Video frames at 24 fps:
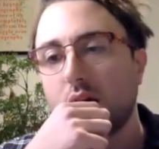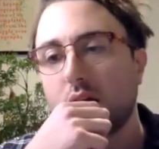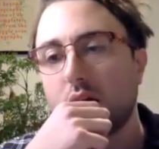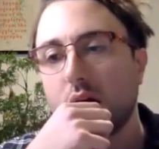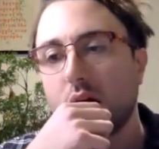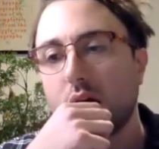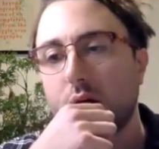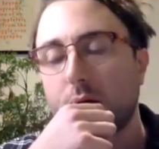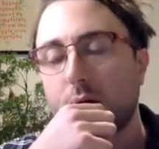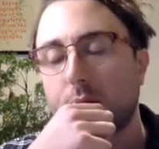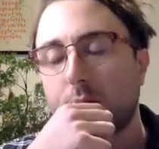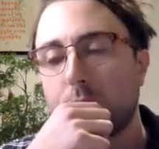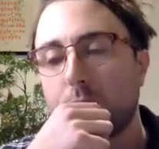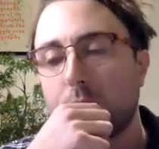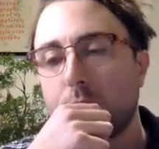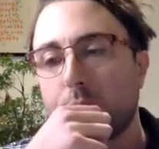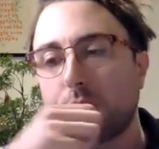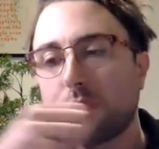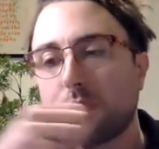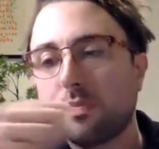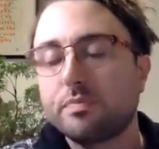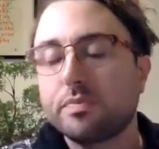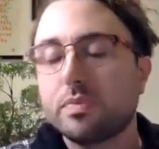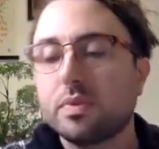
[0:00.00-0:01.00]
And
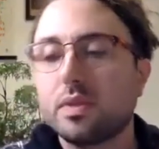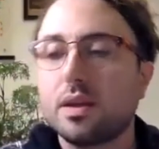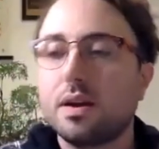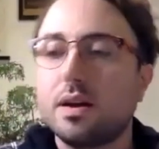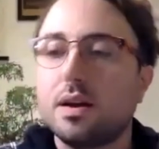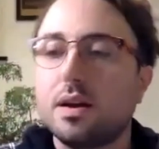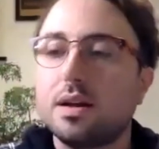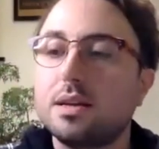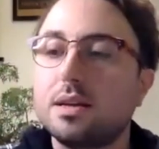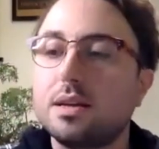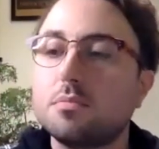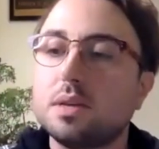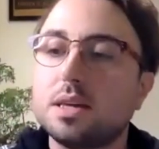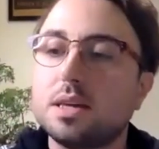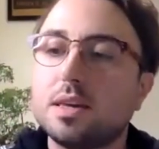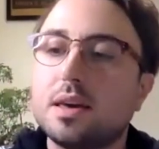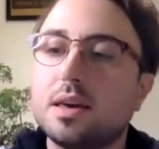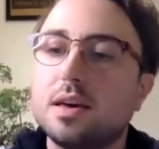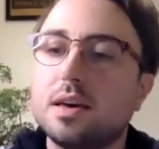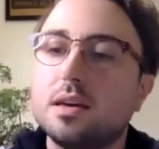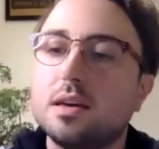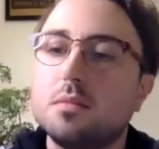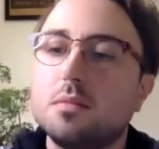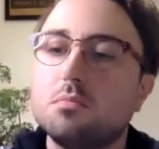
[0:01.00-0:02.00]
it
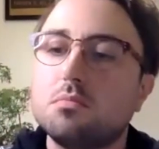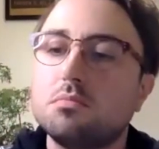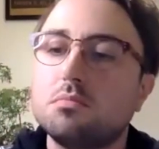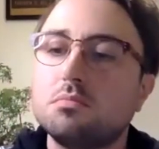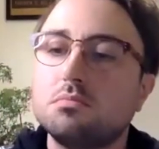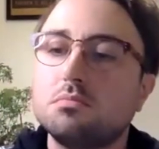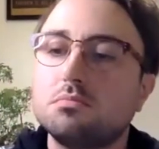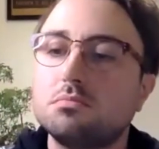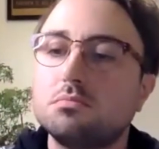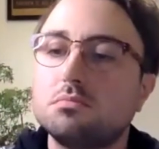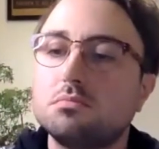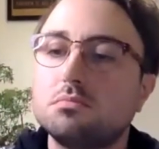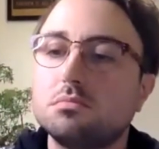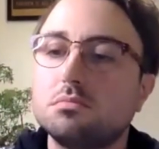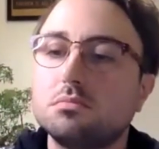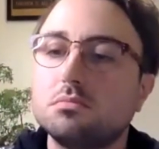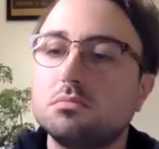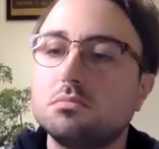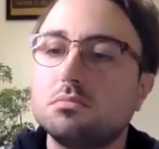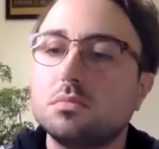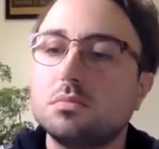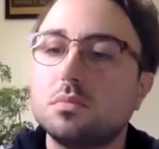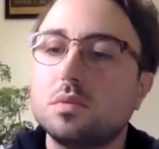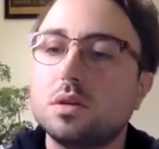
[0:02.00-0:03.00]
became
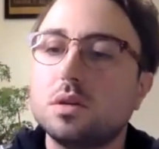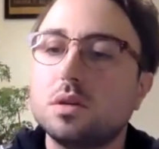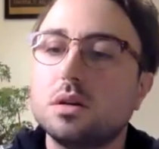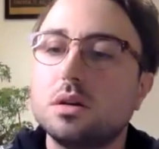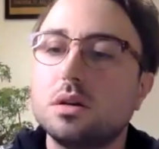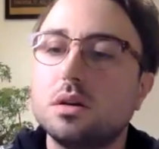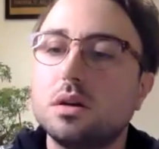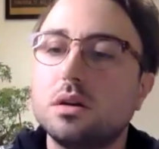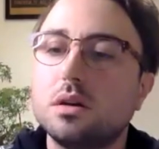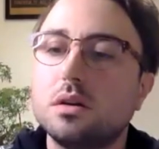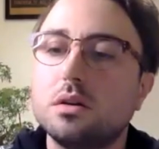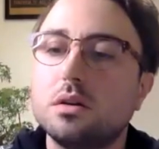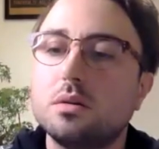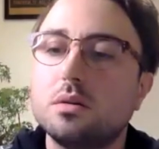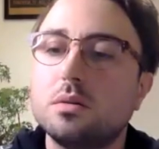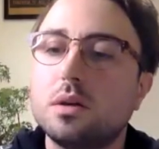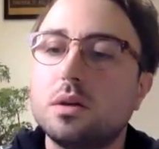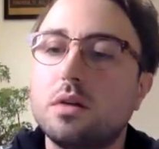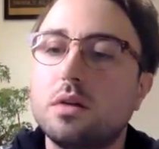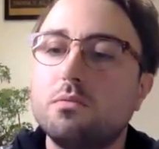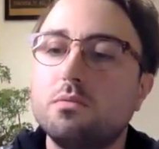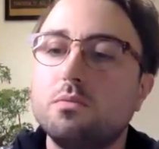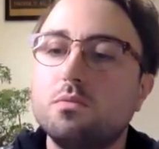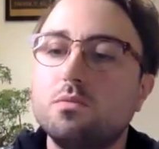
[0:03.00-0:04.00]
a
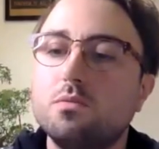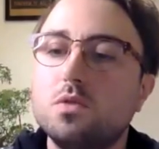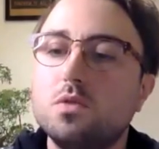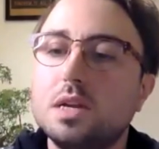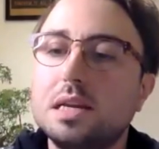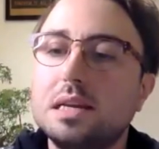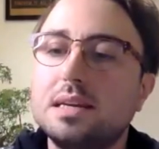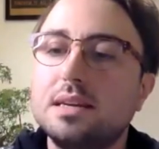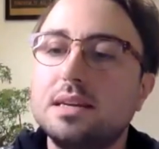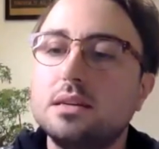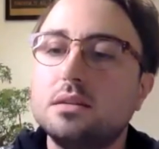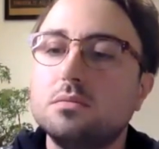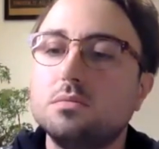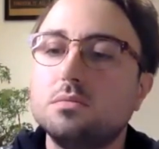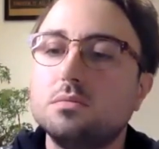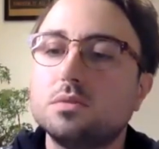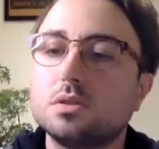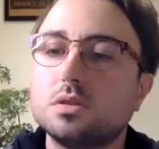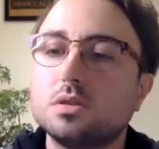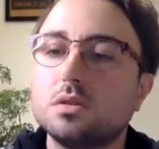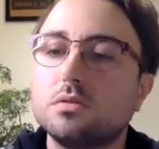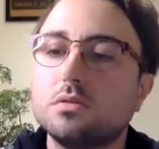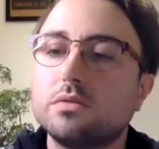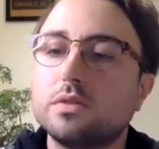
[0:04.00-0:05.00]
really
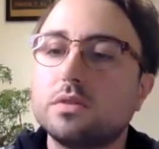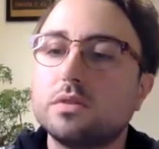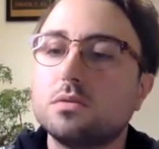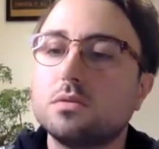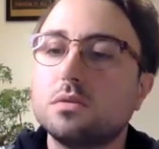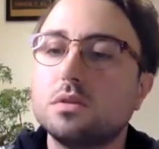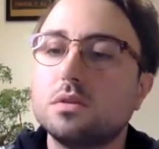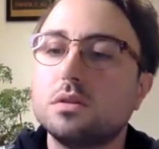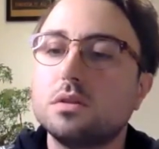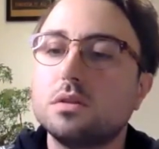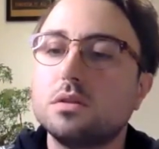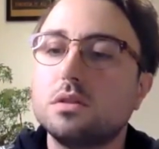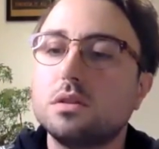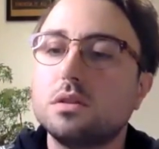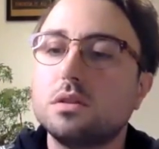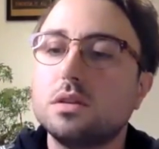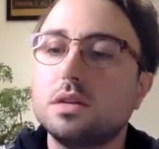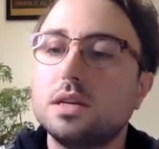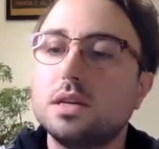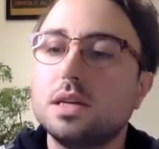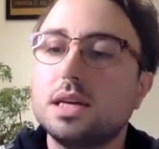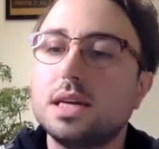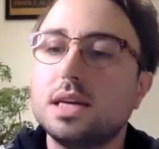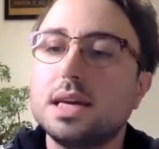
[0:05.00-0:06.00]
sort of
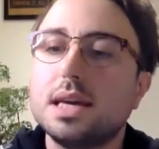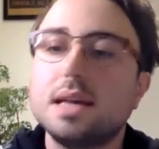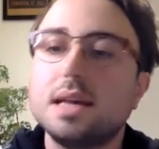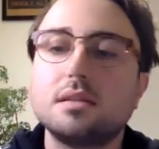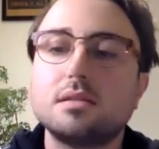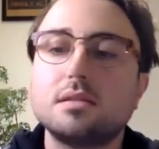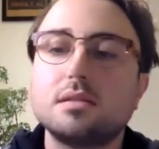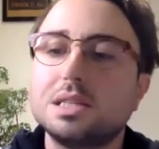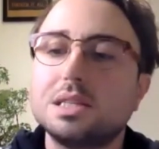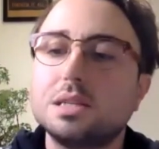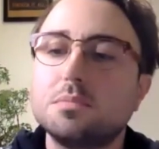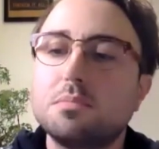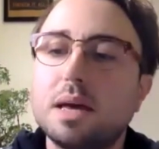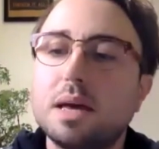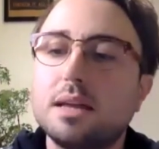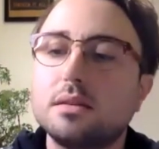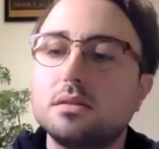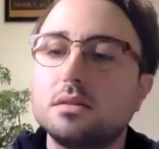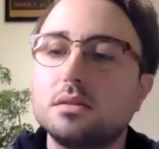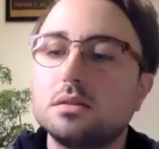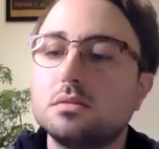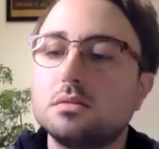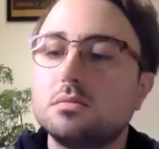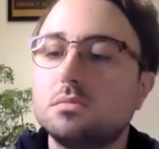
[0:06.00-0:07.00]

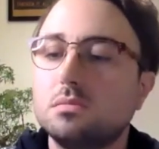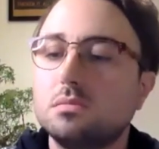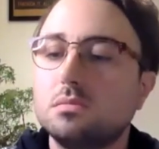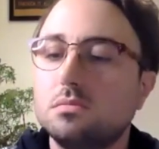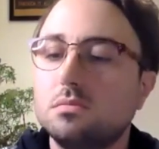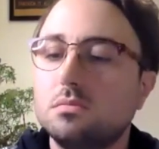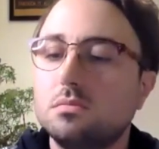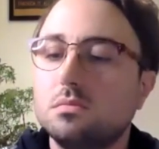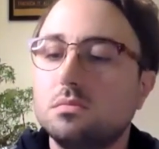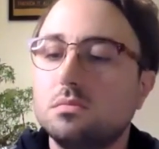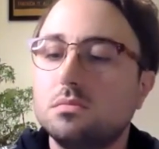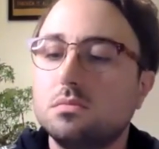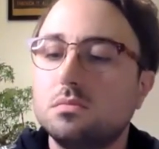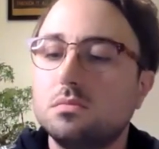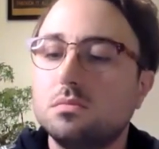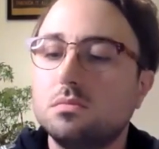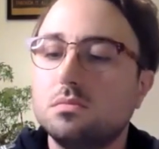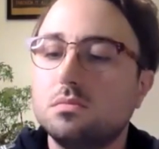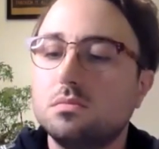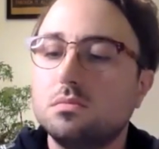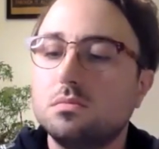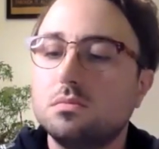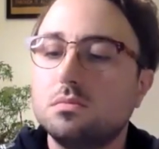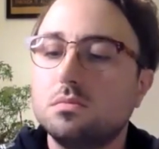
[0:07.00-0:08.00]
interdependent
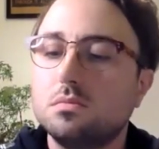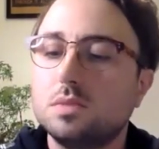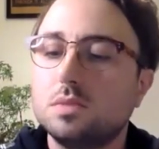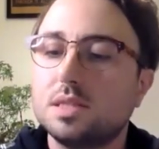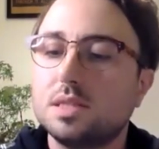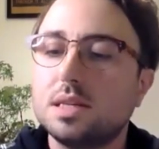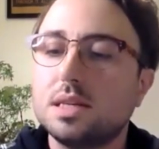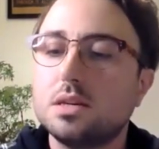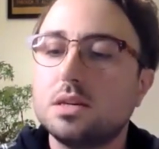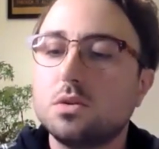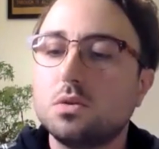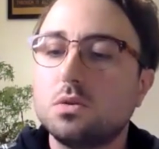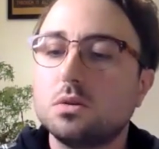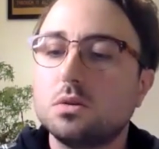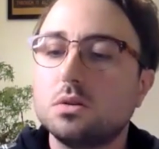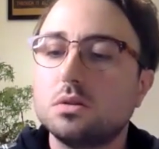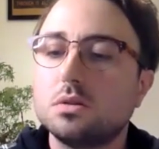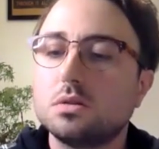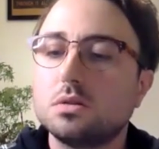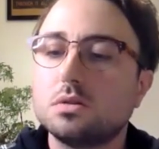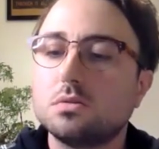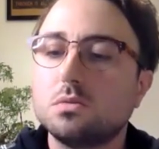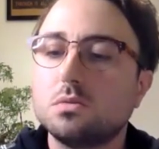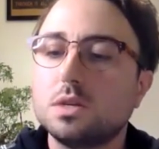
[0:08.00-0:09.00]

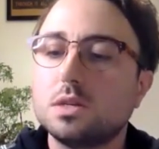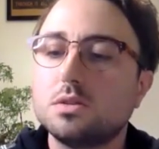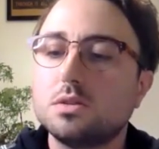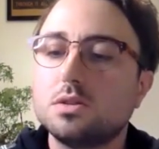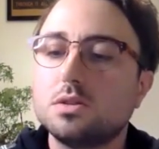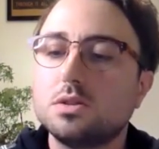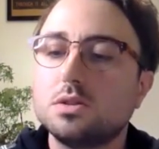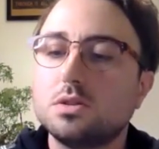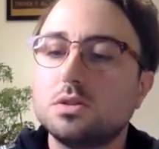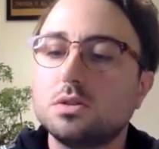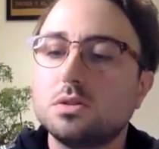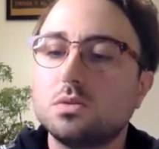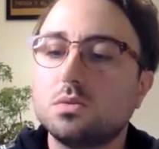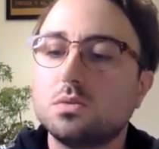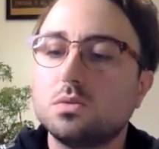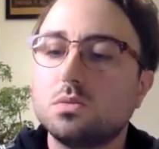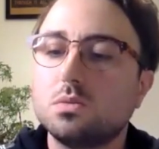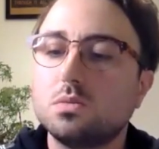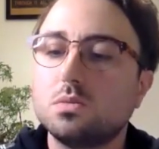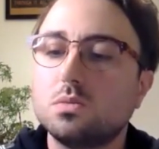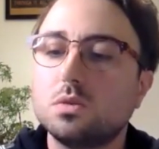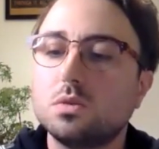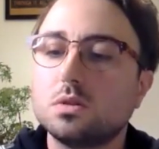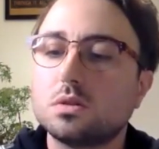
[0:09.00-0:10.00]
sequence, which
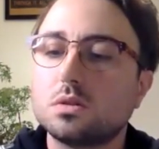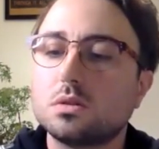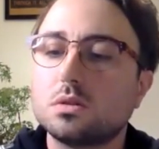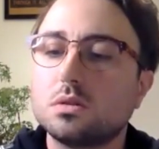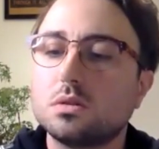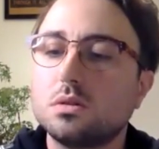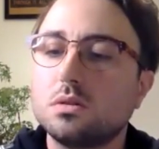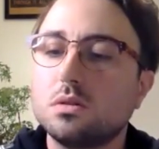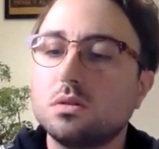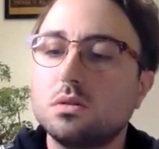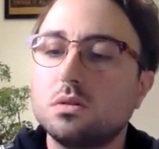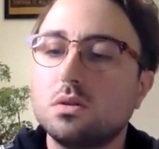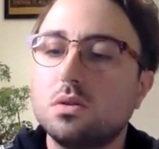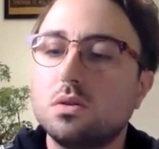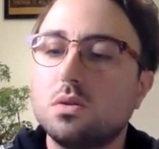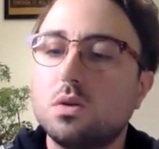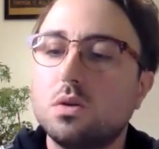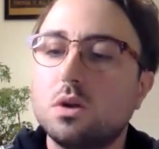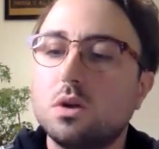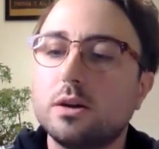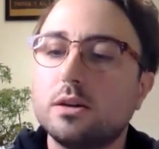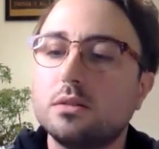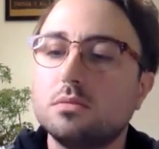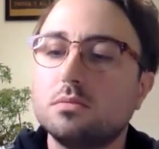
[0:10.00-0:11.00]
was
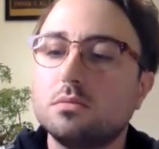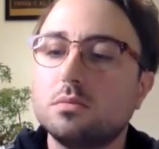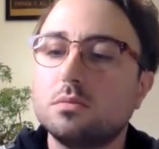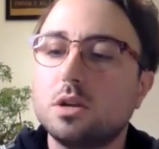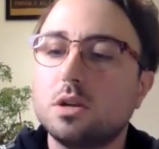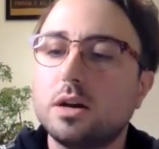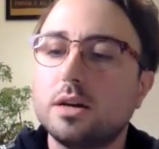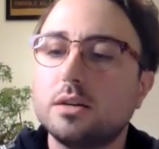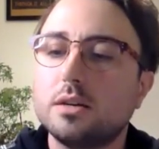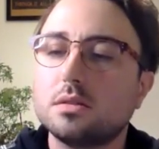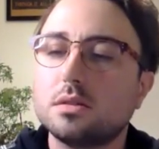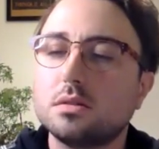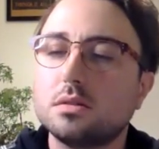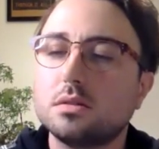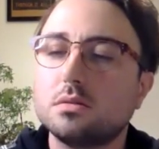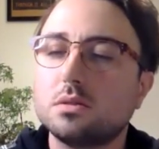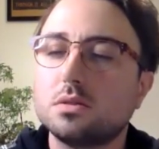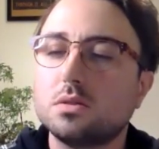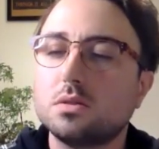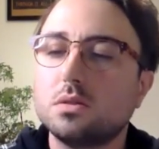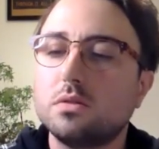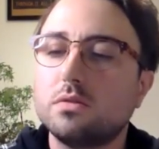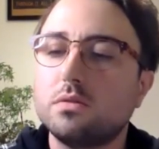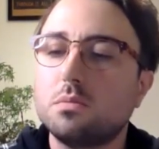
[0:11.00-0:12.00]
quite nice and
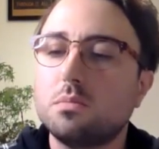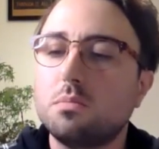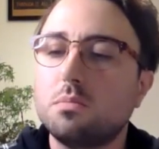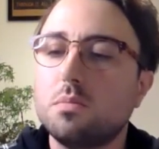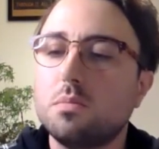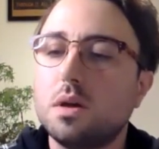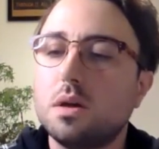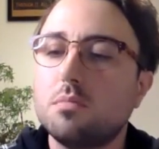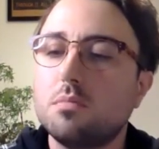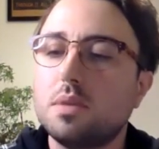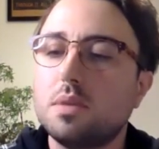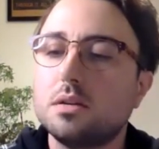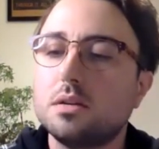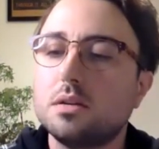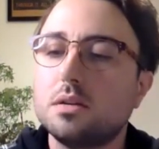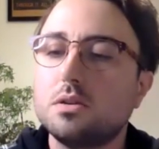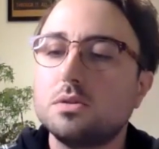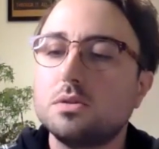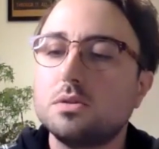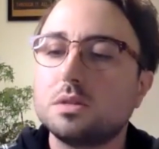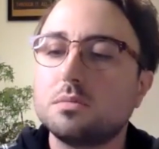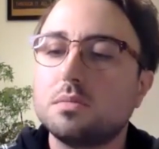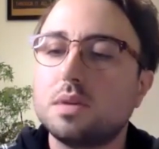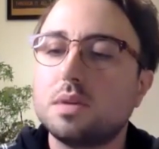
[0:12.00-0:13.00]
sort of a bit new
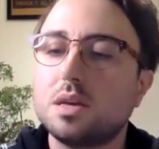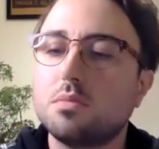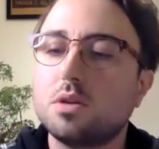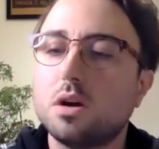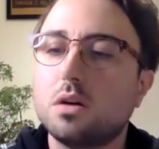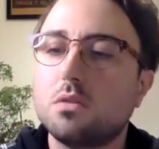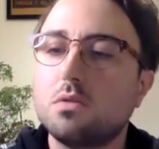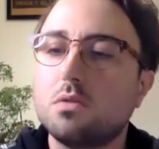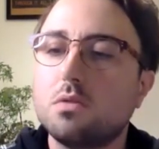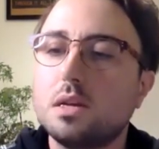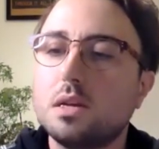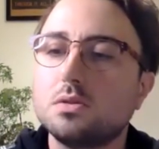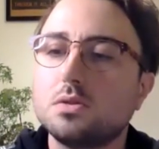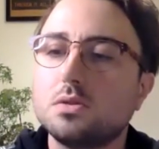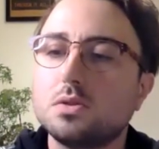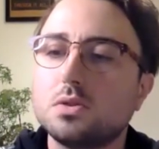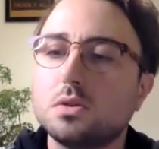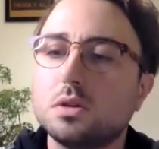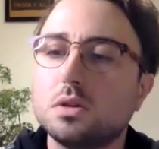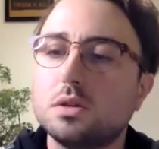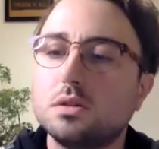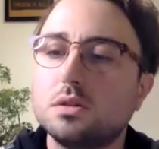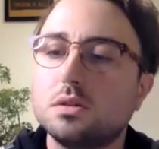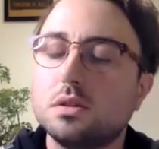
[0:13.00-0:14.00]
to me, but I really
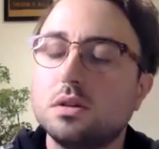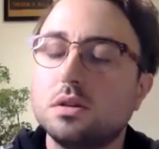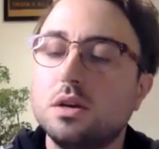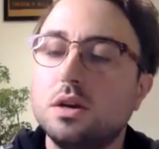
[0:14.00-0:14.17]
enjoyed